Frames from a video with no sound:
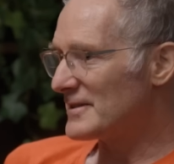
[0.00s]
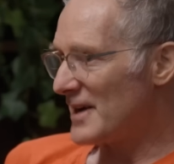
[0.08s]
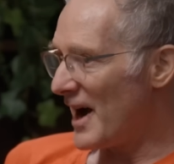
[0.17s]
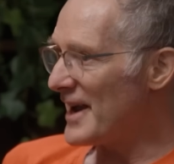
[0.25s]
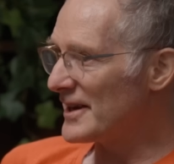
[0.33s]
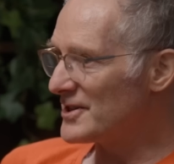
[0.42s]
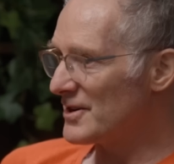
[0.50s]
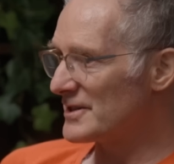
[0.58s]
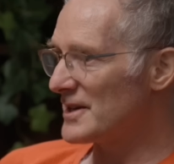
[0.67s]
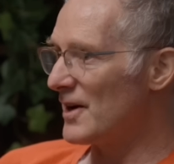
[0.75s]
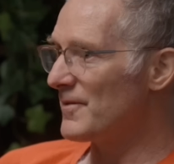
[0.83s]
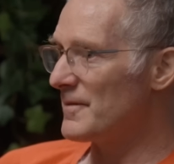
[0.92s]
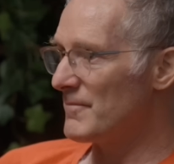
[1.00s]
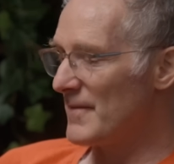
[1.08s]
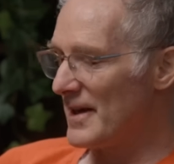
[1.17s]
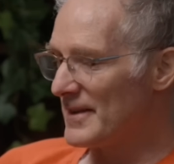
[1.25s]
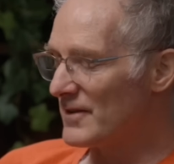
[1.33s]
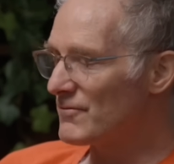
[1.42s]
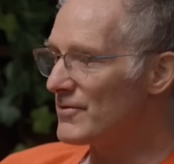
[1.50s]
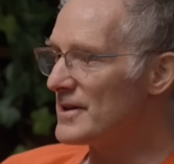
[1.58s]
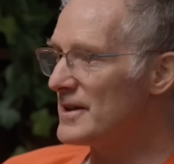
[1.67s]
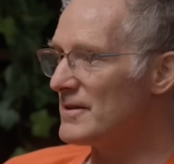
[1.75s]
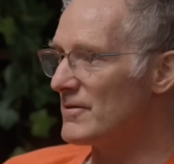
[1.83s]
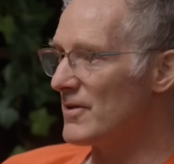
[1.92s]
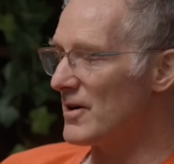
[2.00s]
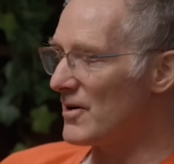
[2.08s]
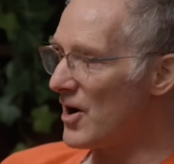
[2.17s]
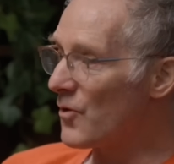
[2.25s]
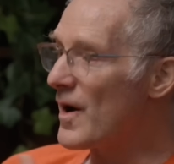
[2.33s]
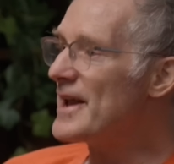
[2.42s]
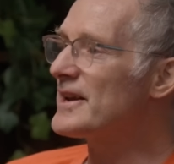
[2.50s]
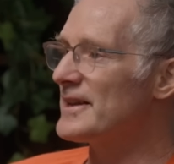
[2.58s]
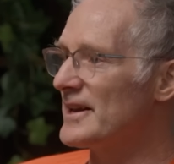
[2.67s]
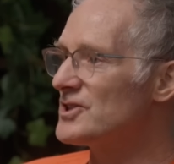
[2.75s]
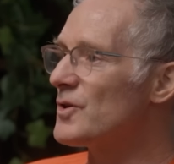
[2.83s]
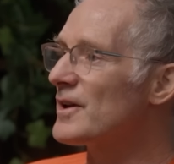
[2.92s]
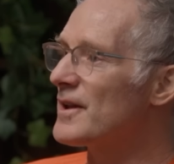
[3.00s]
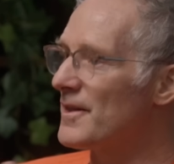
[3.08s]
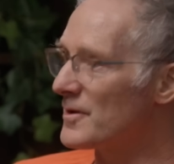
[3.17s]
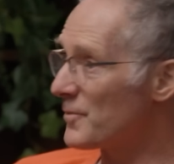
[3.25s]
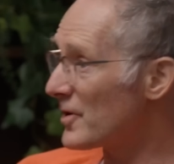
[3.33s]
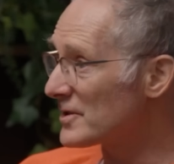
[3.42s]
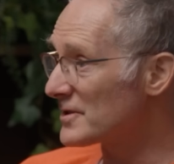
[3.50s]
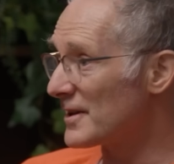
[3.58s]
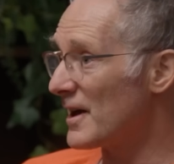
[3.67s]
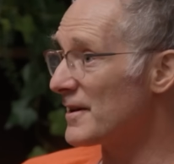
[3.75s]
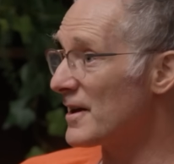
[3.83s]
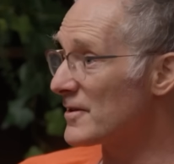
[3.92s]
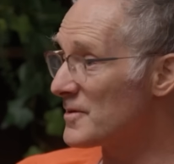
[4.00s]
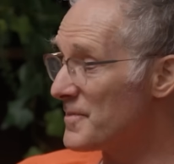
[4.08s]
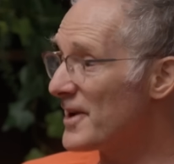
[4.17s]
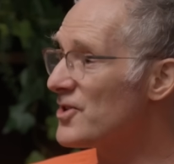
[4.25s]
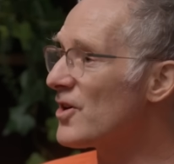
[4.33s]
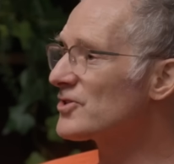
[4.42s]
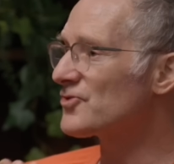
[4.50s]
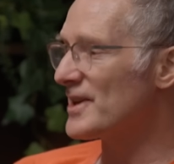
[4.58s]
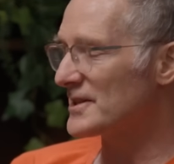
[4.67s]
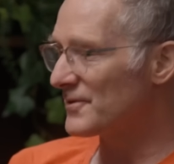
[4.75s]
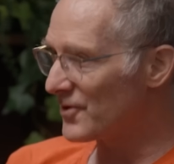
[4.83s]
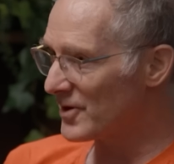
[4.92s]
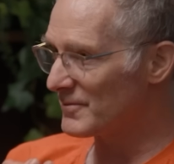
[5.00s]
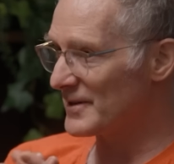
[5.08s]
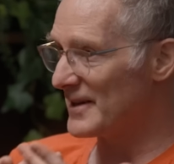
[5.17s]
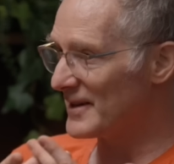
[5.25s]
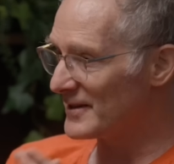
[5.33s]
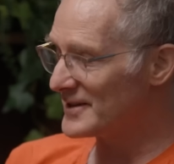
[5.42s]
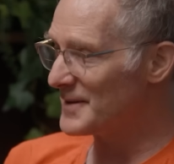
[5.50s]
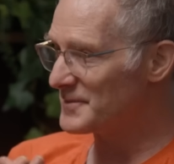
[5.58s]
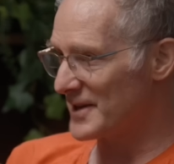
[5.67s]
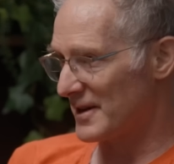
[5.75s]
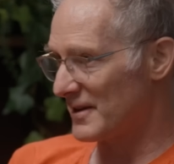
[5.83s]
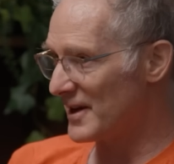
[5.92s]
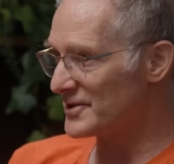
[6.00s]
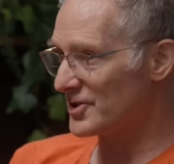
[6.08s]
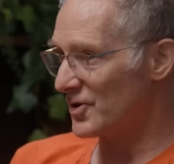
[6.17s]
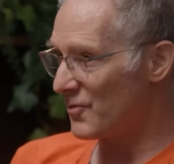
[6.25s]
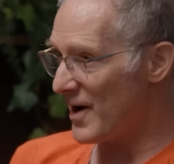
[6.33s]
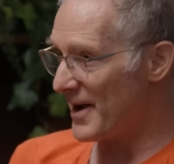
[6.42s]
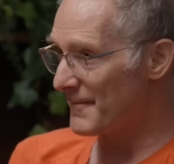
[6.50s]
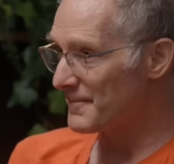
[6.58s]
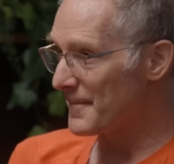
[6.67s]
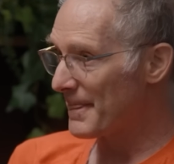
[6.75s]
dying to yourself and then reawakening to another person, another being. You are transformed in a deep psychological way,